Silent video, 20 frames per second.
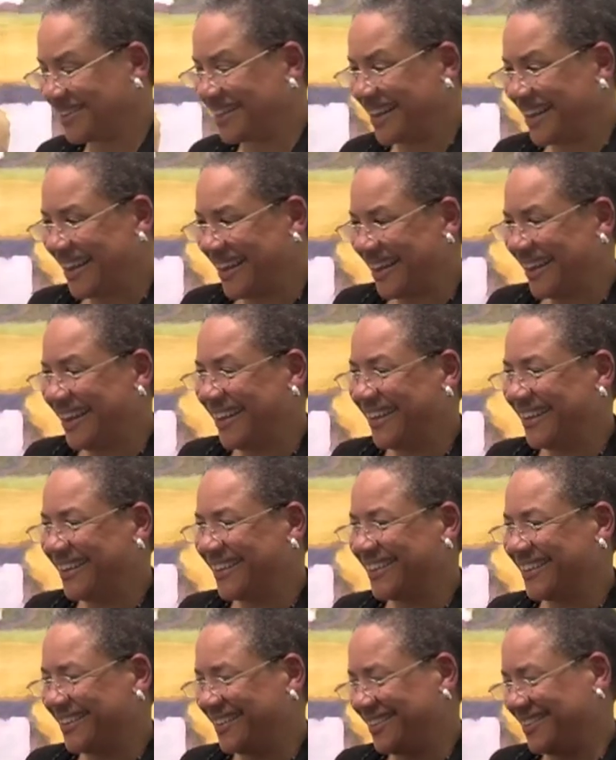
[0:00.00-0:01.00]
Okay.
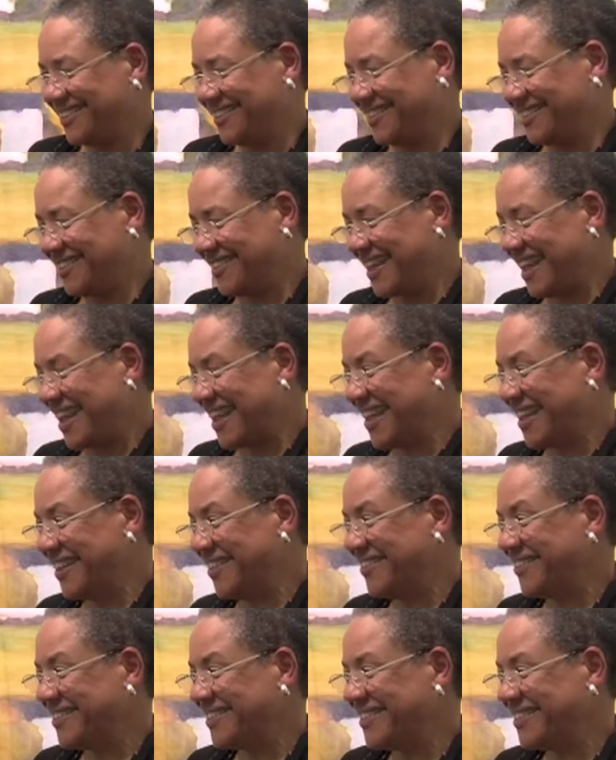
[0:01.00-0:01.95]
Thank you.